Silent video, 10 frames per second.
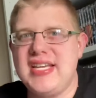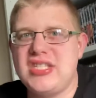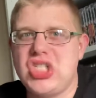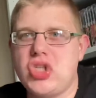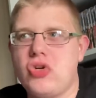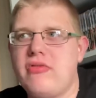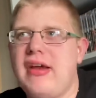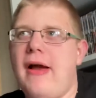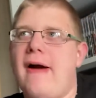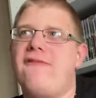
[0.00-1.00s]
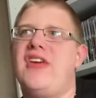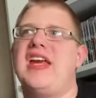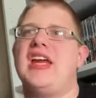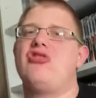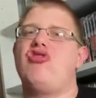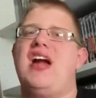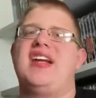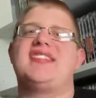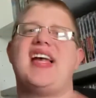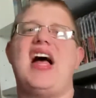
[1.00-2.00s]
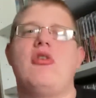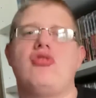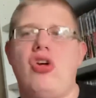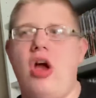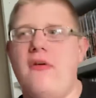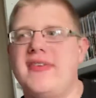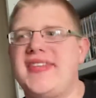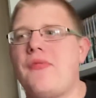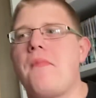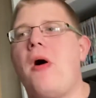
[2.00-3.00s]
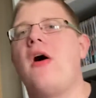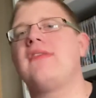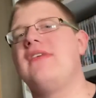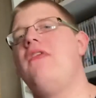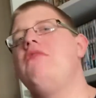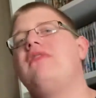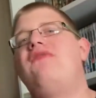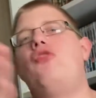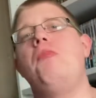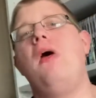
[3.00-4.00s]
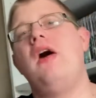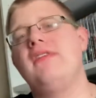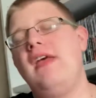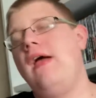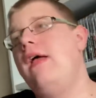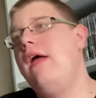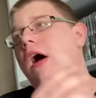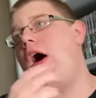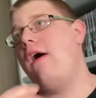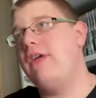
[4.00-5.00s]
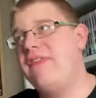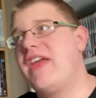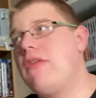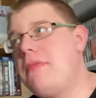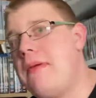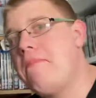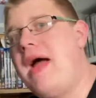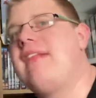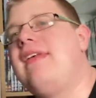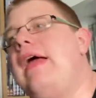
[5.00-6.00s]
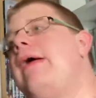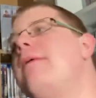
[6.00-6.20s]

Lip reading: as a story. I think it drags out over 7 parts. If it was a 4-parter, I really think it would have been better.